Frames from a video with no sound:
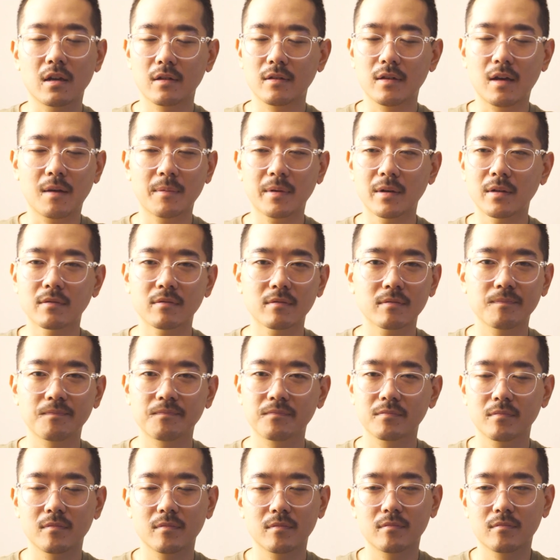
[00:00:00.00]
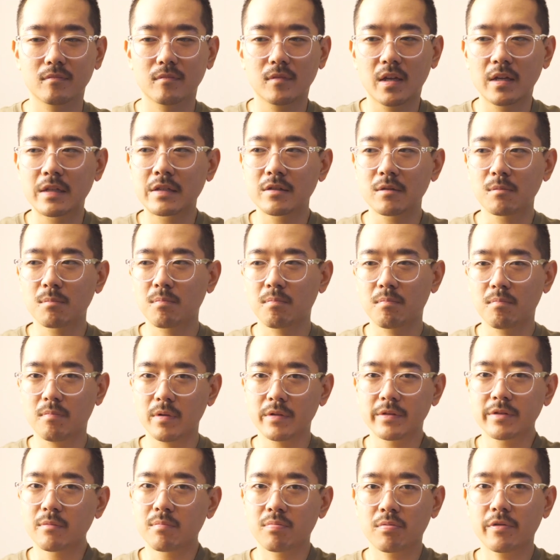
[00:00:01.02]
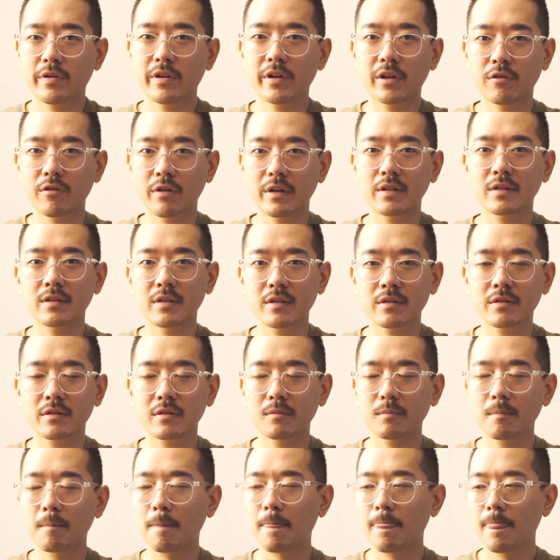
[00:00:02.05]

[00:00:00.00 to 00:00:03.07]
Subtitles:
I mean, it's a pretty great system.